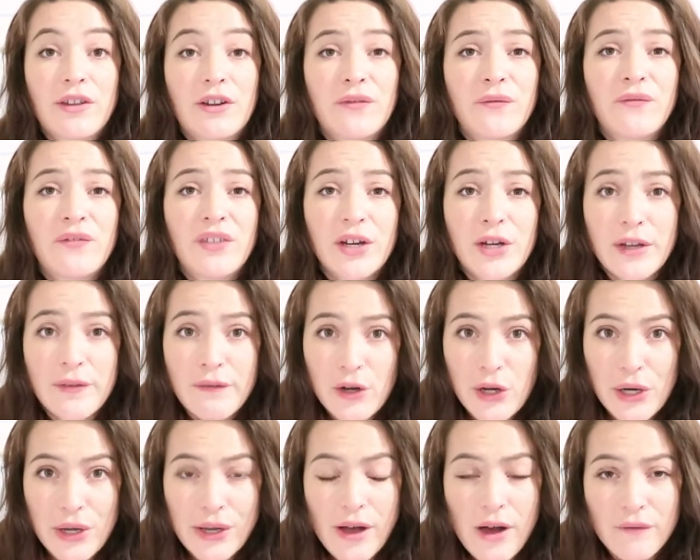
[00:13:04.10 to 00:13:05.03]
They're very,
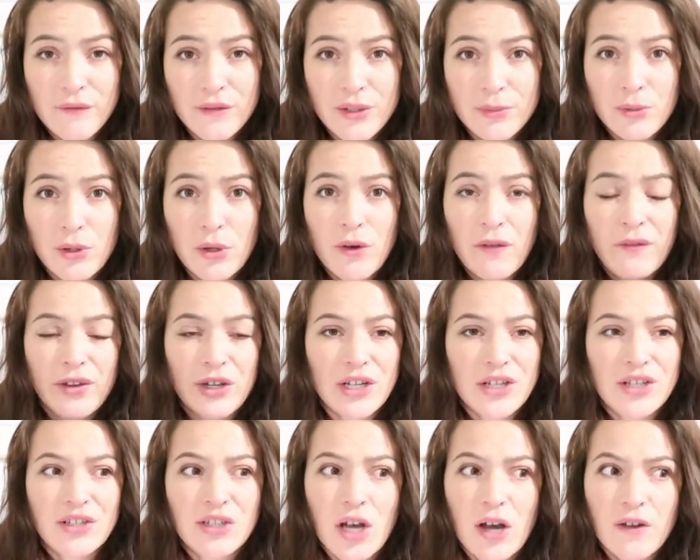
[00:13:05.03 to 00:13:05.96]
very comfortable,
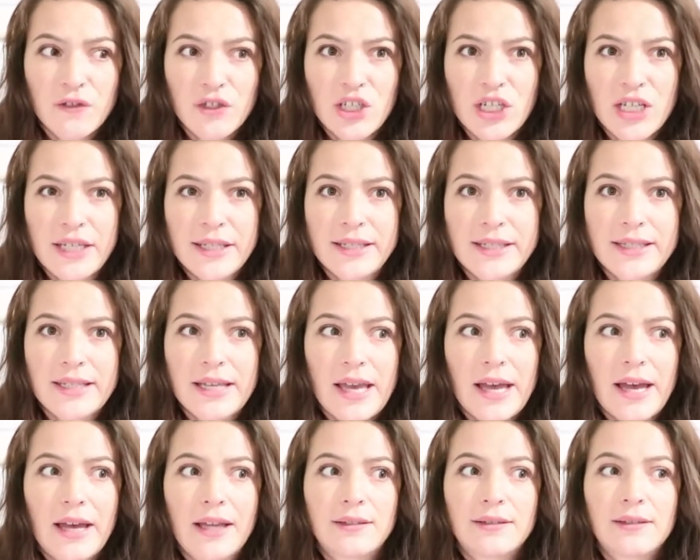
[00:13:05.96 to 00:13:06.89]
very soft jeans.
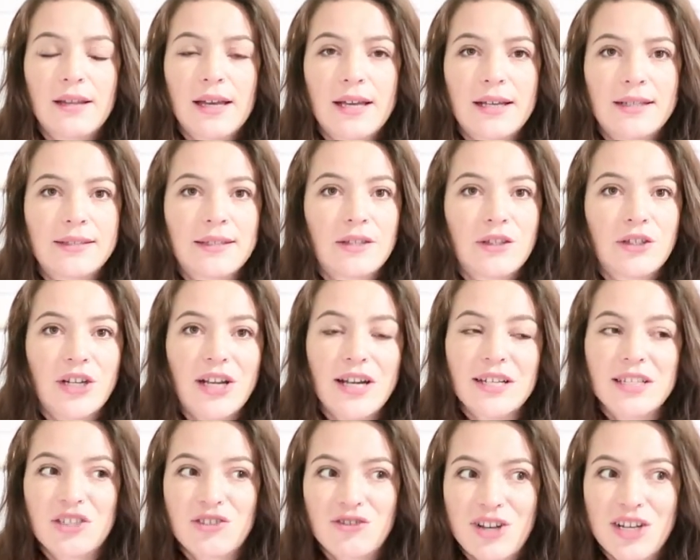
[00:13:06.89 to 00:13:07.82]
And like I said, they're
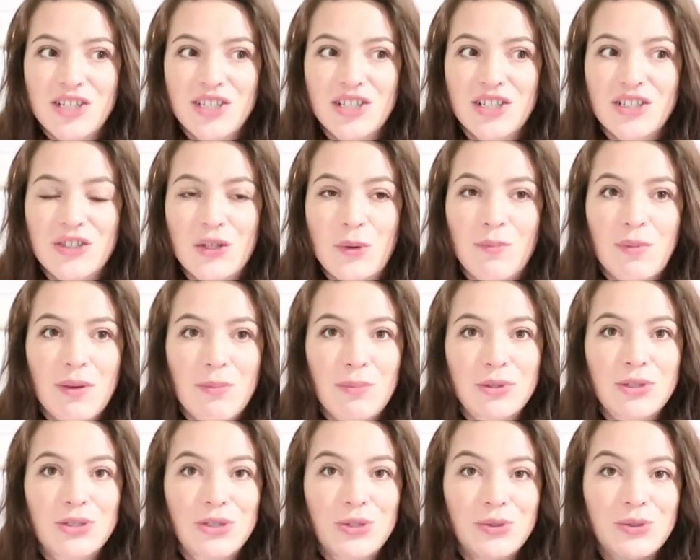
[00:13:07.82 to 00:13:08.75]
kind of stretchy. So
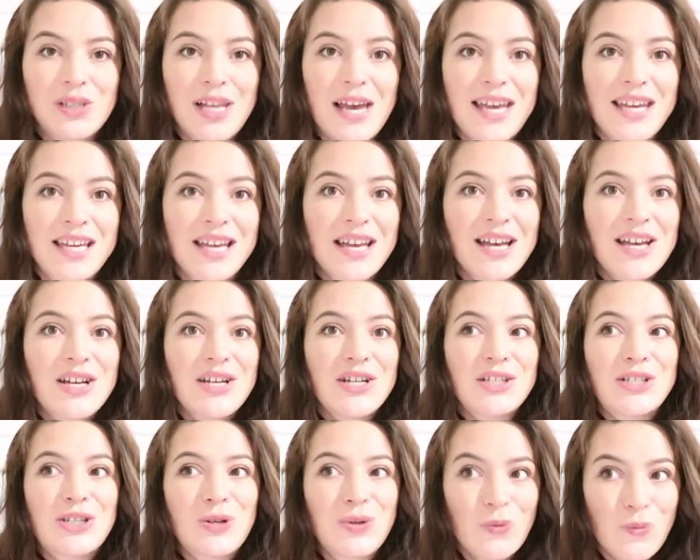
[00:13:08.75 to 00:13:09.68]
people do like
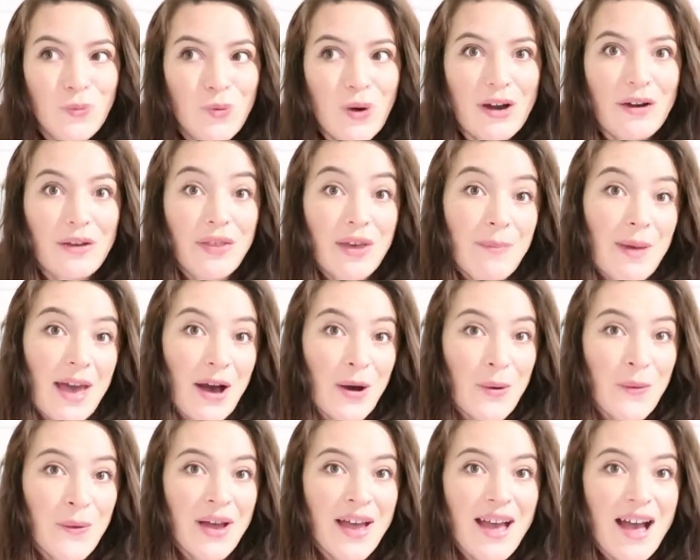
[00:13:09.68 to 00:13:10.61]
to wear them
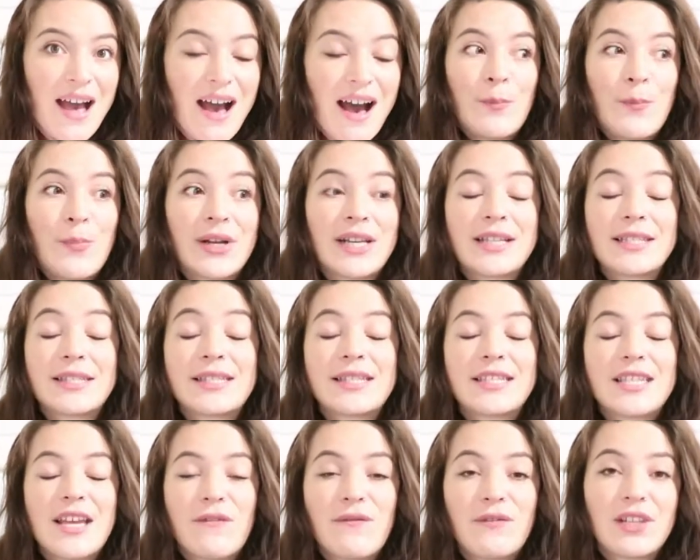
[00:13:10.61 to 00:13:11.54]
out, but
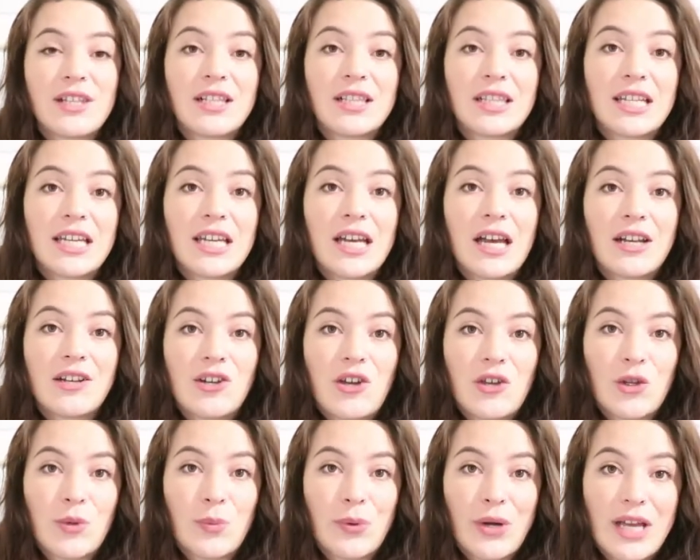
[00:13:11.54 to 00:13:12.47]
it's definitely
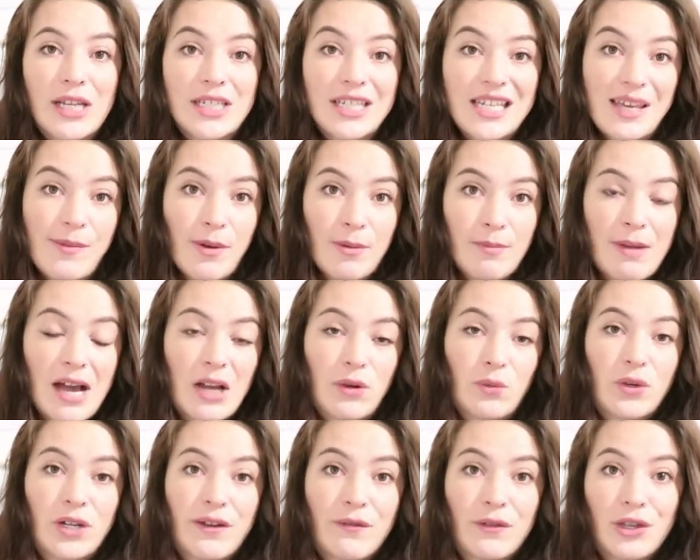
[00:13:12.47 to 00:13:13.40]
another brand to keep in
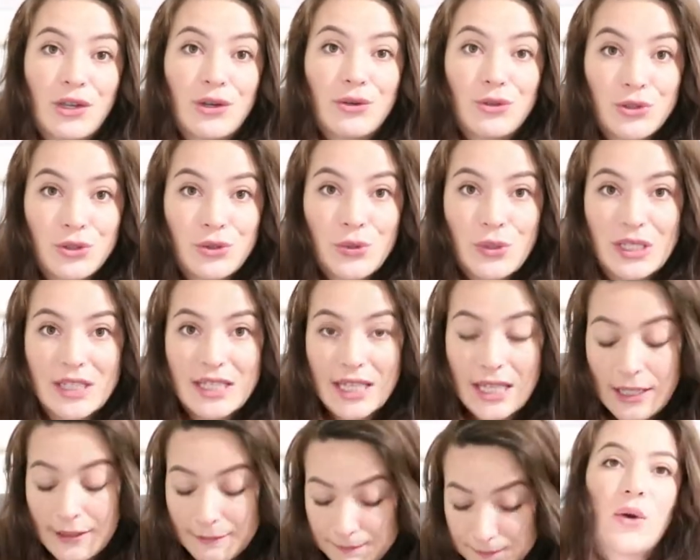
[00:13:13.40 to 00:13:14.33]
mind whenever you go
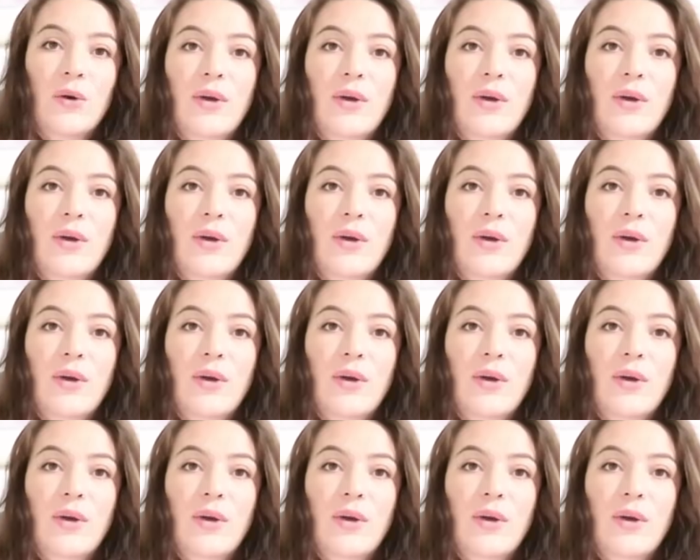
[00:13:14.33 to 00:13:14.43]
sourcing.